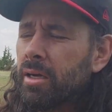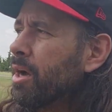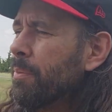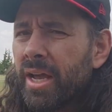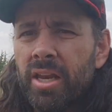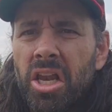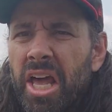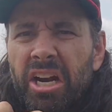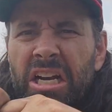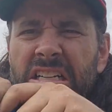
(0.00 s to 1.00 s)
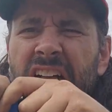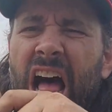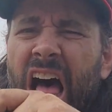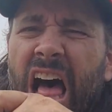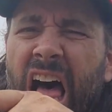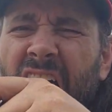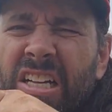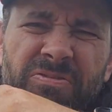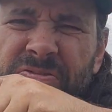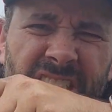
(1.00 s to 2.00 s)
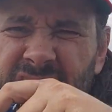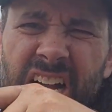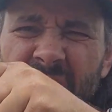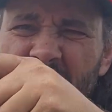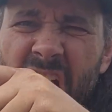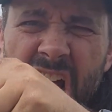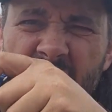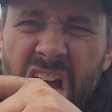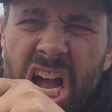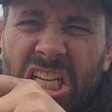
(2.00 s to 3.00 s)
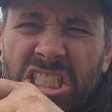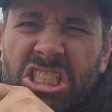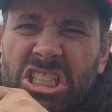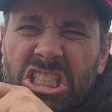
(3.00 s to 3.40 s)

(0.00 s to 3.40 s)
come back a little later, come on!